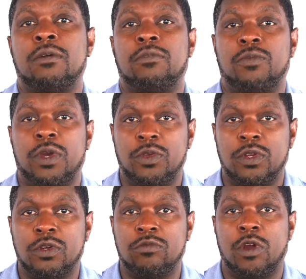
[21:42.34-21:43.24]
We want you
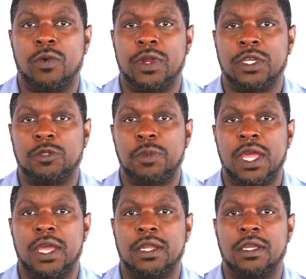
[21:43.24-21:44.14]
to grow and
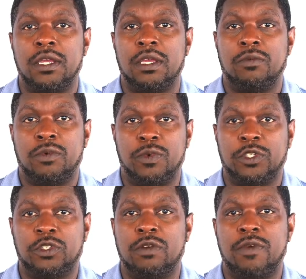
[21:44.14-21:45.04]
expand. We
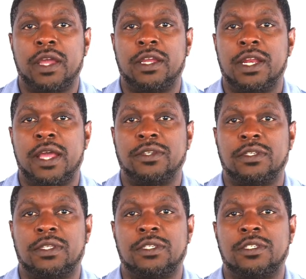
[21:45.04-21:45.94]
want you to recognize
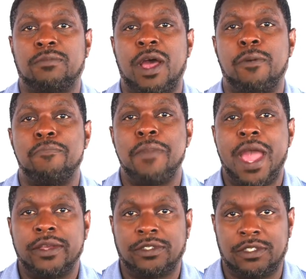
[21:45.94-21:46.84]
that this is about
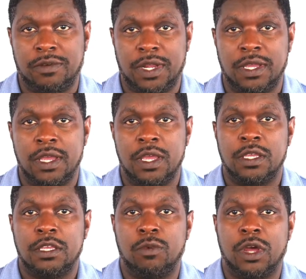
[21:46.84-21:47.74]
mastery.
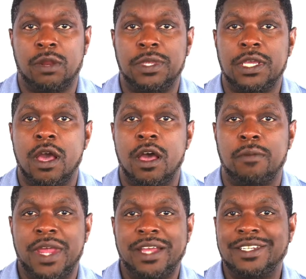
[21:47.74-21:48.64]
You want to
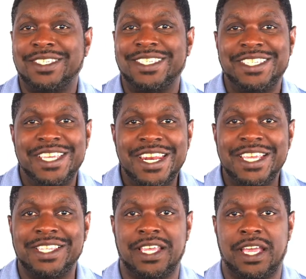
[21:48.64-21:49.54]
become, not just
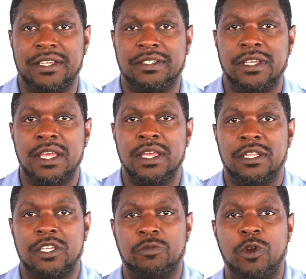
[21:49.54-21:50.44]
getting things.
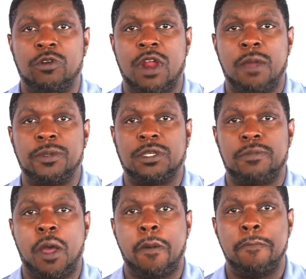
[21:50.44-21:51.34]
This program is
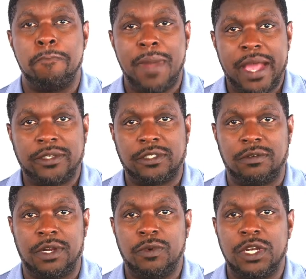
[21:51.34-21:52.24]
about
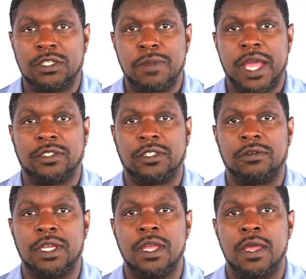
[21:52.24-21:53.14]
mastery. What is
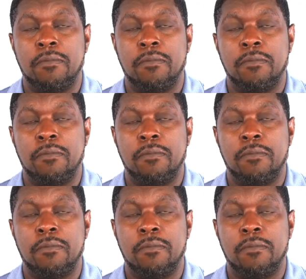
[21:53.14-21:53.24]
mastery?